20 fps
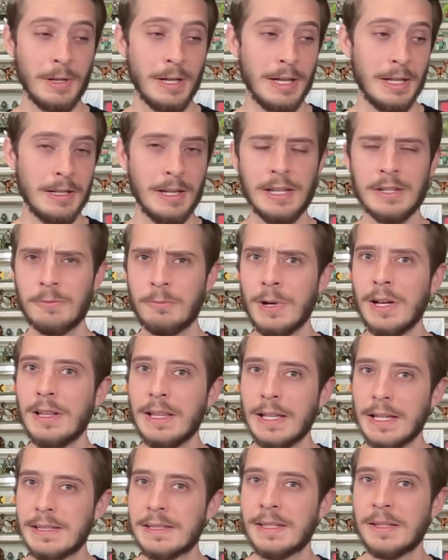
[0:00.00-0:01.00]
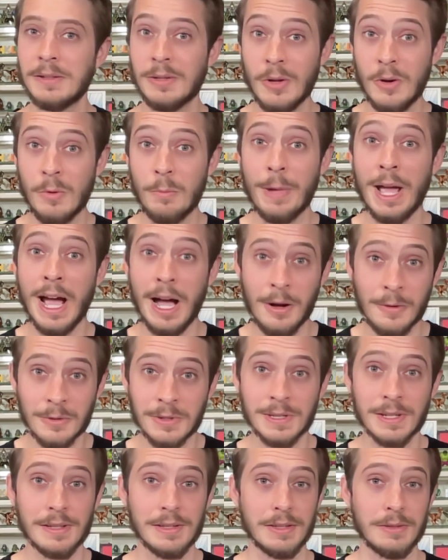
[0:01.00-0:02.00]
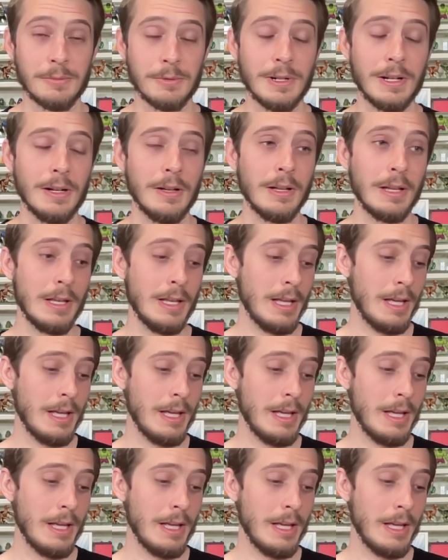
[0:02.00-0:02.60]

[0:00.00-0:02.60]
and as well as the gnome houses as well.